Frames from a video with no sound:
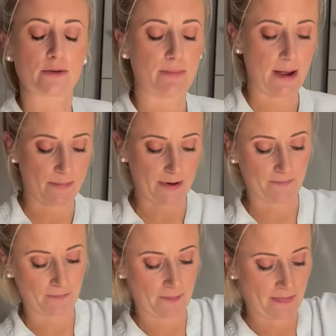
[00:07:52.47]
and pepper.
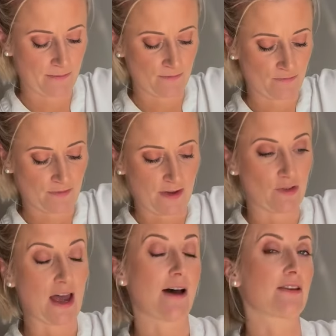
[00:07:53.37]

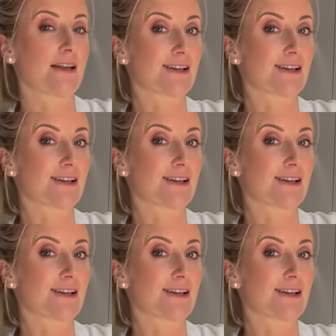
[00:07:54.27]
You have a little